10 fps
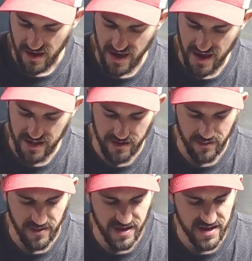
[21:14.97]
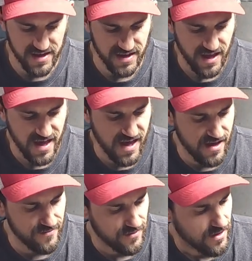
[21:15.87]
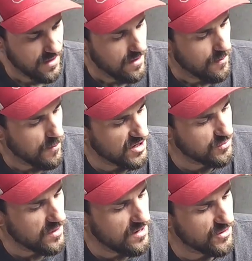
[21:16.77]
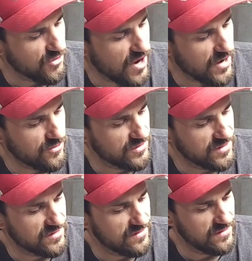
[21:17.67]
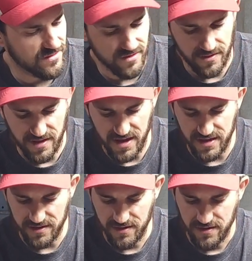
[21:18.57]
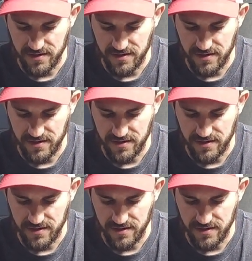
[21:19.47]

And they have much better crack resistance than